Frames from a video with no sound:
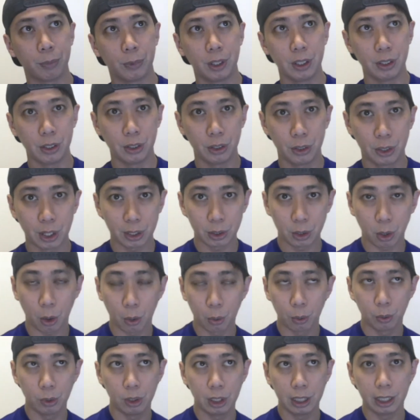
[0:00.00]
this is just
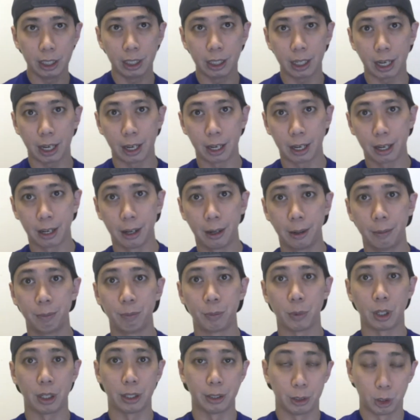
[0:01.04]
only
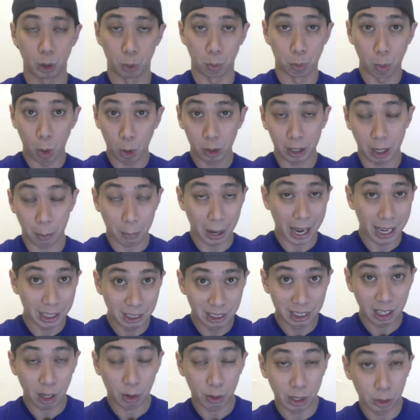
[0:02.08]
a small
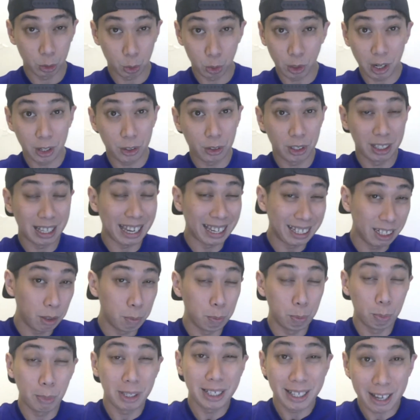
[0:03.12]
capacity, around 380
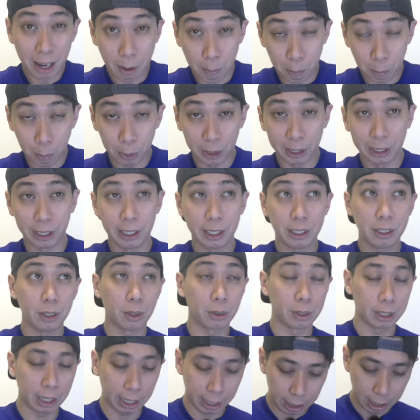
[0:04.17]
milliampere,
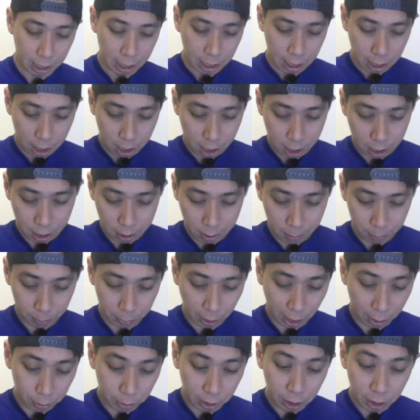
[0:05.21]
okay?
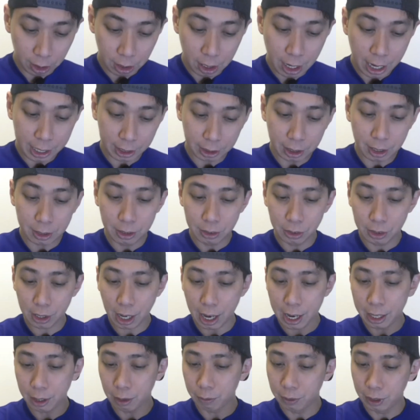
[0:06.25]
I really like the
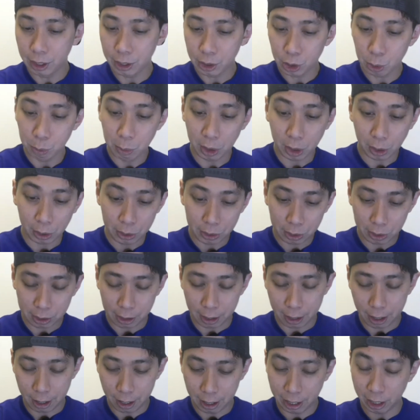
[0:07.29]
design of this because
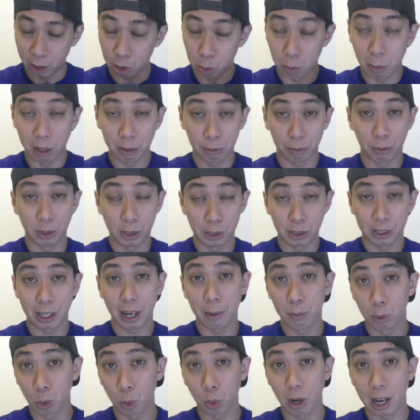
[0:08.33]
it's my first
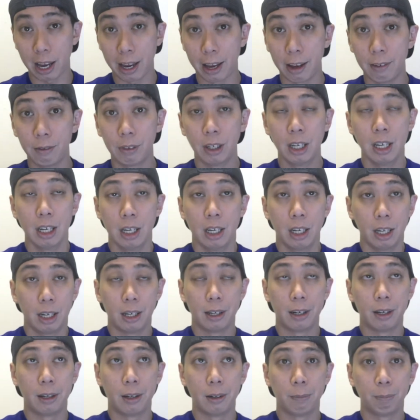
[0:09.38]
time to have
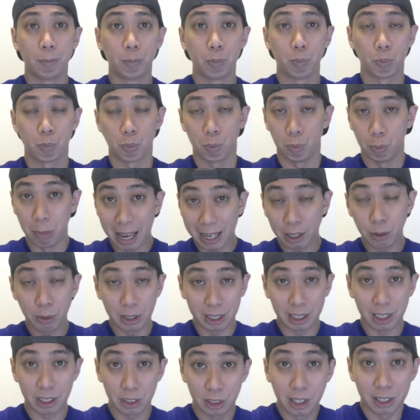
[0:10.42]
battery
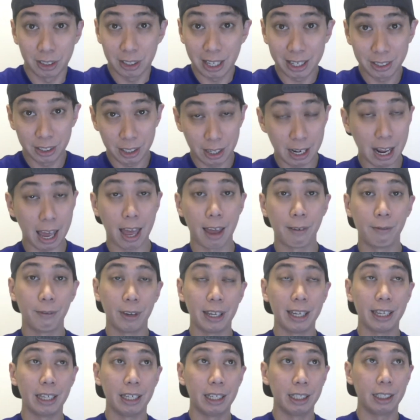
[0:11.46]
case that doesn't have
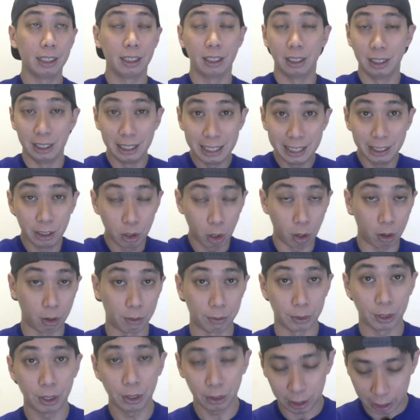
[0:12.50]
a lid
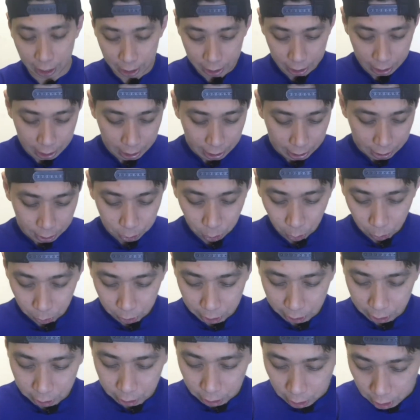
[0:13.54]
cover, okay? So
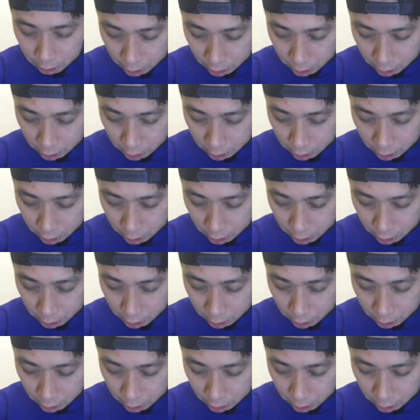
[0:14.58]
here,